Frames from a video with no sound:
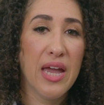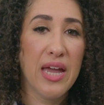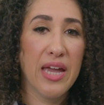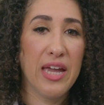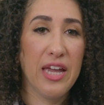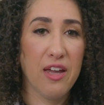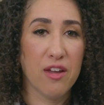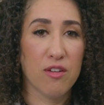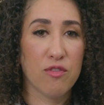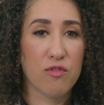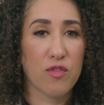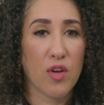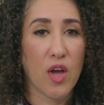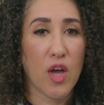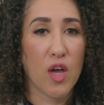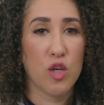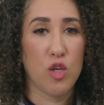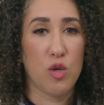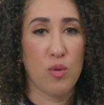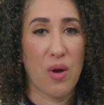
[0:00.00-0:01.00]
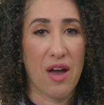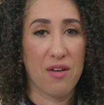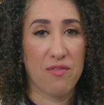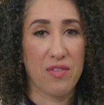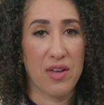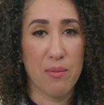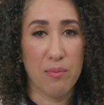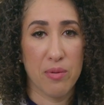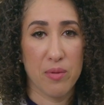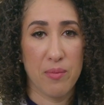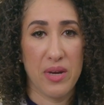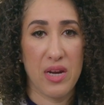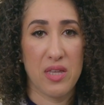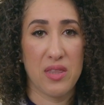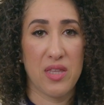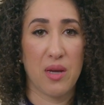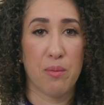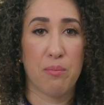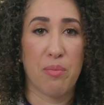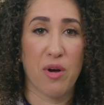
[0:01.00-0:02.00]
If you have implemented
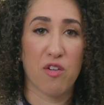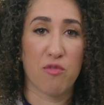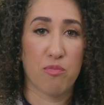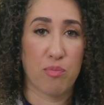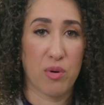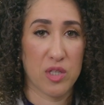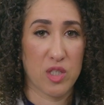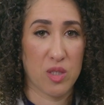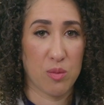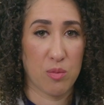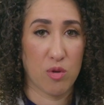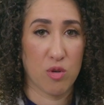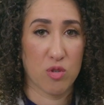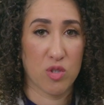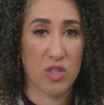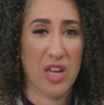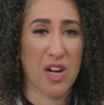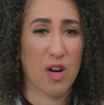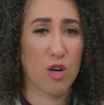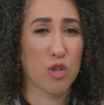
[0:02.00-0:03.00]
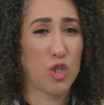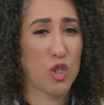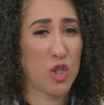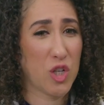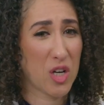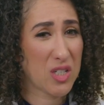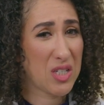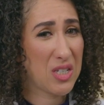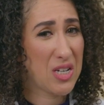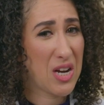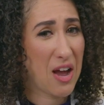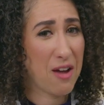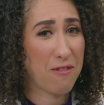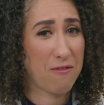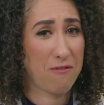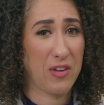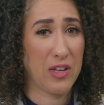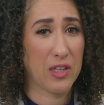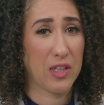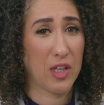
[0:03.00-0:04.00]
the above principles and are just
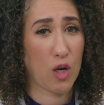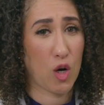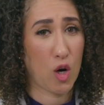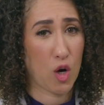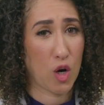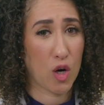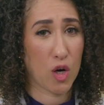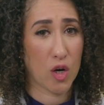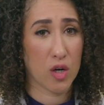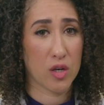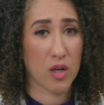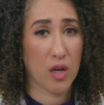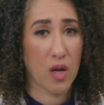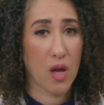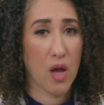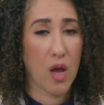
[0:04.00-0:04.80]
not feeling heard,